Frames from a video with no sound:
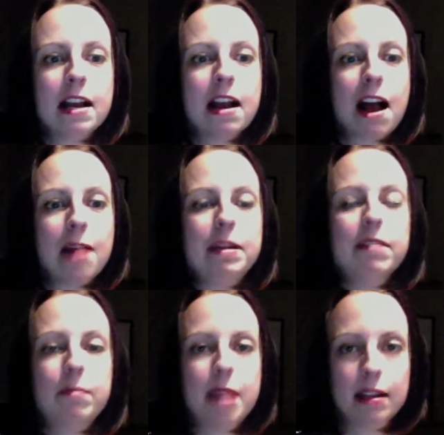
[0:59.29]
copy of
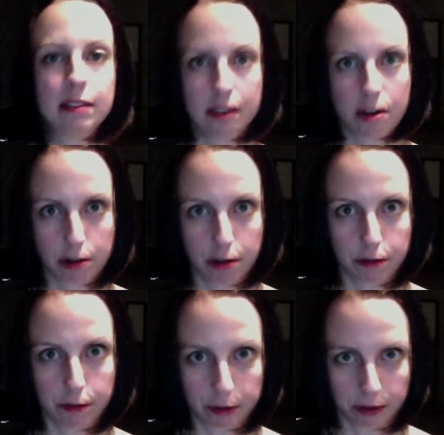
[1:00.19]
a magazine article
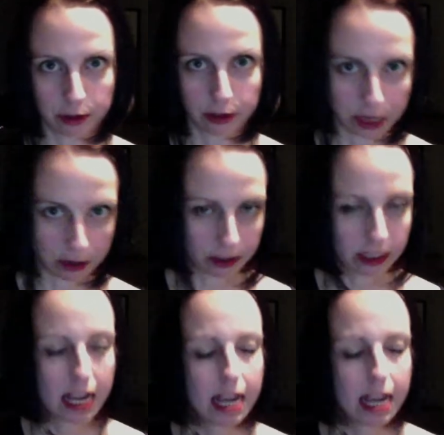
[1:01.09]
for personal use.